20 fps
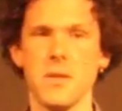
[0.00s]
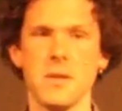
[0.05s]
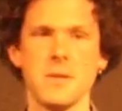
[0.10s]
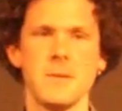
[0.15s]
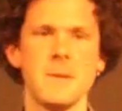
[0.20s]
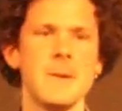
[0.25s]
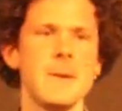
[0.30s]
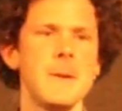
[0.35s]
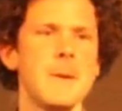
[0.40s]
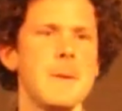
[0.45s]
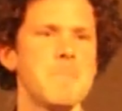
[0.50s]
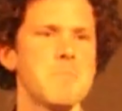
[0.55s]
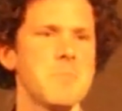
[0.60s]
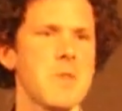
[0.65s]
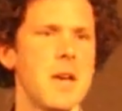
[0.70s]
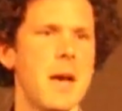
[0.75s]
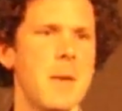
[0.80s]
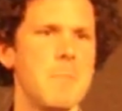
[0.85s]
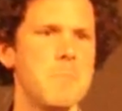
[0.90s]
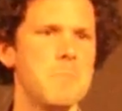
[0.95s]
And
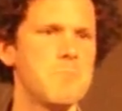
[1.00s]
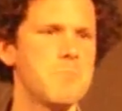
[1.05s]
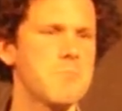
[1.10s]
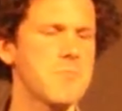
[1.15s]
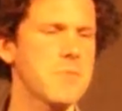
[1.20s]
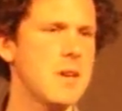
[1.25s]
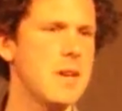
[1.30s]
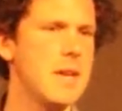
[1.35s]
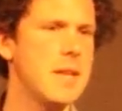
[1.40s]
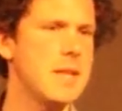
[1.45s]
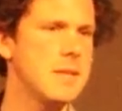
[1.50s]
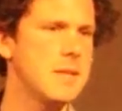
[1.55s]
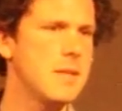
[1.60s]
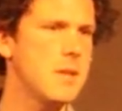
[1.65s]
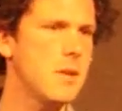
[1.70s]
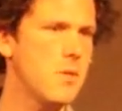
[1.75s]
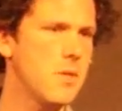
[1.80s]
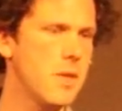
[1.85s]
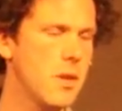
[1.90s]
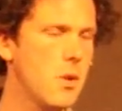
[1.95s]
um,
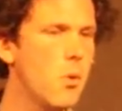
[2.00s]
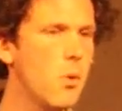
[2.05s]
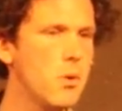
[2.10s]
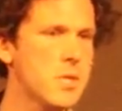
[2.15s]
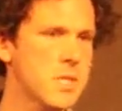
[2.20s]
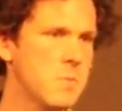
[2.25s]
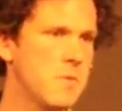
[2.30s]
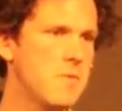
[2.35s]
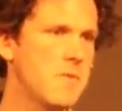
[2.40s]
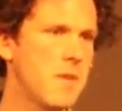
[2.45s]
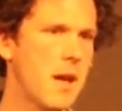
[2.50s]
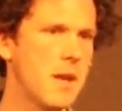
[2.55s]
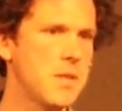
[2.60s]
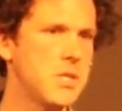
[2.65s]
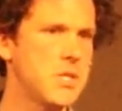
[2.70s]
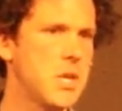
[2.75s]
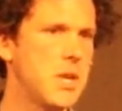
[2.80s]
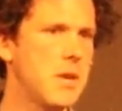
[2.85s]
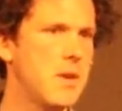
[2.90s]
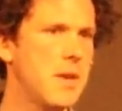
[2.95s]
in the autumn of
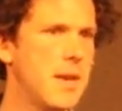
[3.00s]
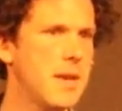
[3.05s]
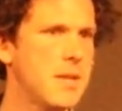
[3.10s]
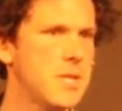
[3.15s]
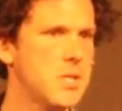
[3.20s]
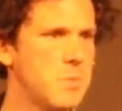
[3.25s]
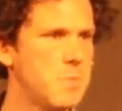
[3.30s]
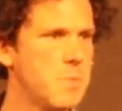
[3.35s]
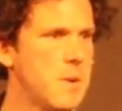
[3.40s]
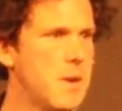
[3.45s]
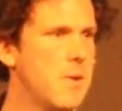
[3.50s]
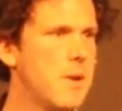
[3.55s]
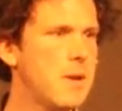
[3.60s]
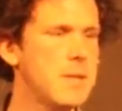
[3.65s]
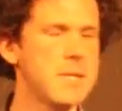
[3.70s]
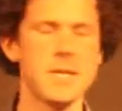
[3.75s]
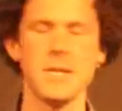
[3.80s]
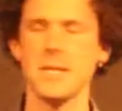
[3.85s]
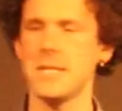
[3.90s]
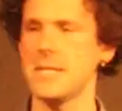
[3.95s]
last year, he
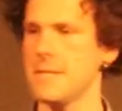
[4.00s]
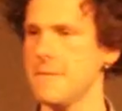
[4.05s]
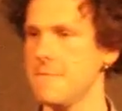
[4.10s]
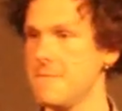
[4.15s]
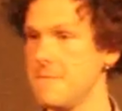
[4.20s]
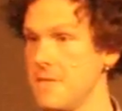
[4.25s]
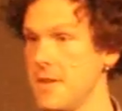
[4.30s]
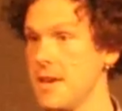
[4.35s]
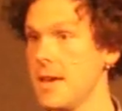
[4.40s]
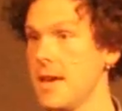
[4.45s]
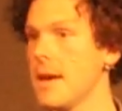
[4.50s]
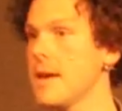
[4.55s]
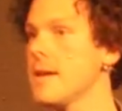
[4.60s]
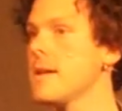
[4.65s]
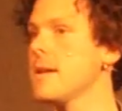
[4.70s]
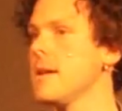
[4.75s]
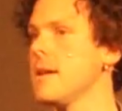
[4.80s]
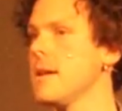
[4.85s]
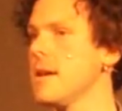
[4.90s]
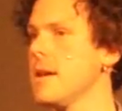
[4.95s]
experienced a severe
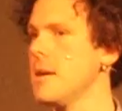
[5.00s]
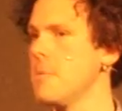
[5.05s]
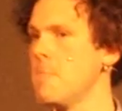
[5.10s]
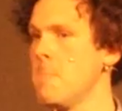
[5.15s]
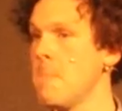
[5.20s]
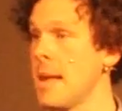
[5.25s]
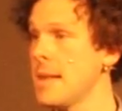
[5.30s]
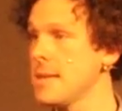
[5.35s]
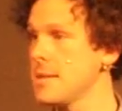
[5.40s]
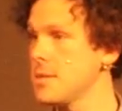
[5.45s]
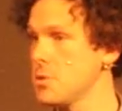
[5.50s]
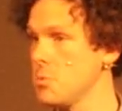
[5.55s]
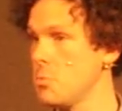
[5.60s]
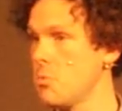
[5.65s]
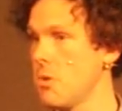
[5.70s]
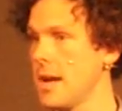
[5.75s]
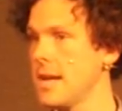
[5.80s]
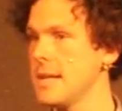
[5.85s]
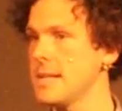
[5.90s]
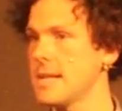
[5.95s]
mental
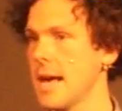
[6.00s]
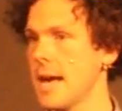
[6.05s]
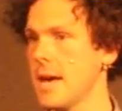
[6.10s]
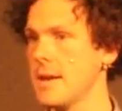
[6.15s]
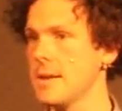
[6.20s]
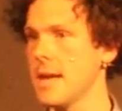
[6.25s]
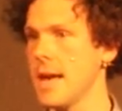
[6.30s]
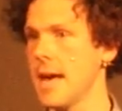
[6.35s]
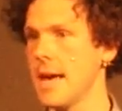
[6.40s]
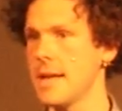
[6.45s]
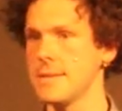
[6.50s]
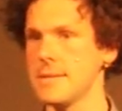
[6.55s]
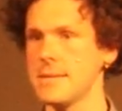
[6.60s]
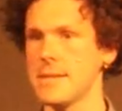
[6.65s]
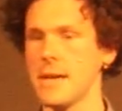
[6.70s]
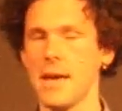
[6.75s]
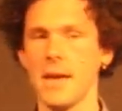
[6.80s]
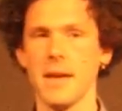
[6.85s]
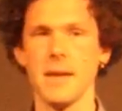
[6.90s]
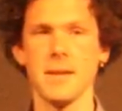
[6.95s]
breakdown and
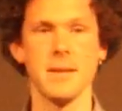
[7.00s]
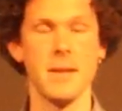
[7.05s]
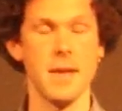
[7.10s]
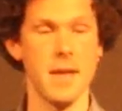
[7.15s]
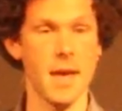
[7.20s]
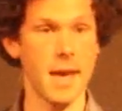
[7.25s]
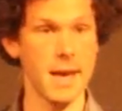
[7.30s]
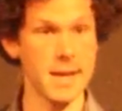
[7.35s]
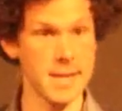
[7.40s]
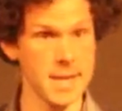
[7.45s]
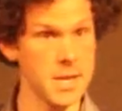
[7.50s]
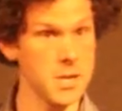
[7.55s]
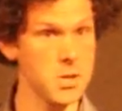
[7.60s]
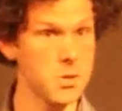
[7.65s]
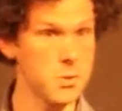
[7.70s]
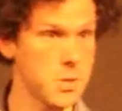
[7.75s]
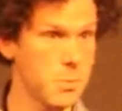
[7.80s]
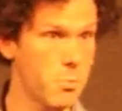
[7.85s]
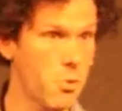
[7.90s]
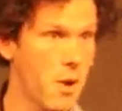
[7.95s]
uh, a
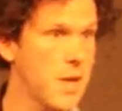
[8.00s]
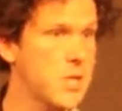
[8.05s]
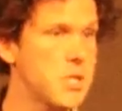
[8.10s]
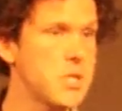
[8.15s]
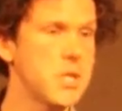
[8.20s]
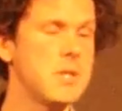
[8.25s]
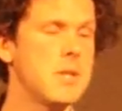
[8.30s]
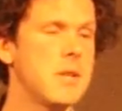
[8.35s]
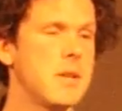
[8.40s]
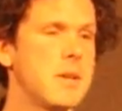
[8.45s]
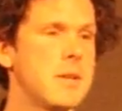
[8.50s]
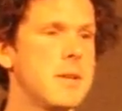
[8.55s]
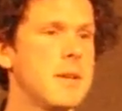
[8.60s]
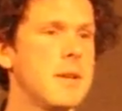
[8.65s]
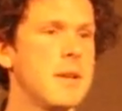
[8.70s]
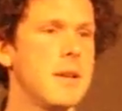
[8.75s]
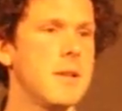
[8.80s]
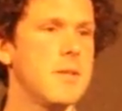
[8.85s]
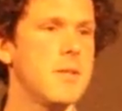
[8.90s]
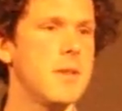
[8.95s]
clinical depression that,
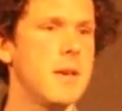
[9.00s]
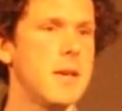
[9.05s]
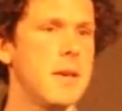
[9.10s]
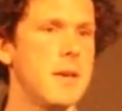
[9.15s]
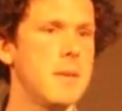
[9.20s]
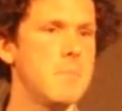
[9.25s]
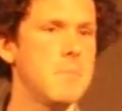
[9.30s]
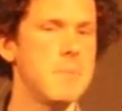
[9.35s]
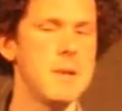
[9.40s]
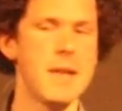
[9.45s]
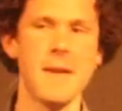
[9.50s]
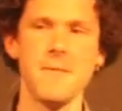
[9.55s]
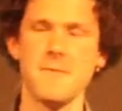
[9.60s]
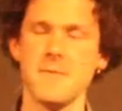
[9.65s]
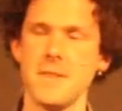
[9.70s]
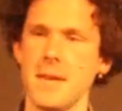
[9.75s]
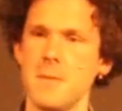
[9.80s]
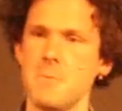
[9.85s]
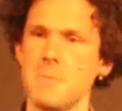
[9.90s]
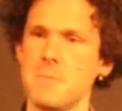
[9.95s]
that um,
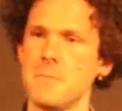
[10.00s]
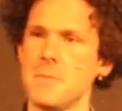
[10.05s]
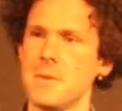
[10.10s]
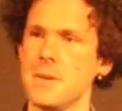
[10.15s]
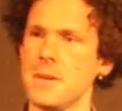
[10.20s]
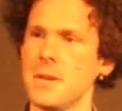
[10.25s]
left him